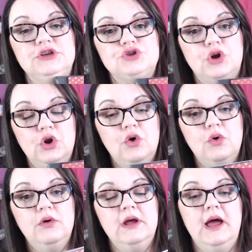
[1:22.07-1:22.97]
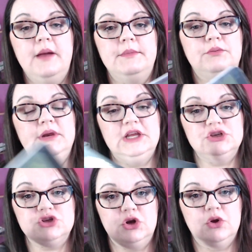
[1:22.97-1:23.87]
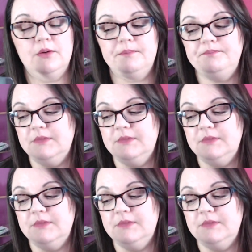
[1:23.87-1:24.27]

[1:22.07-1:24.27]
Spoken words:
journal, a reading journal.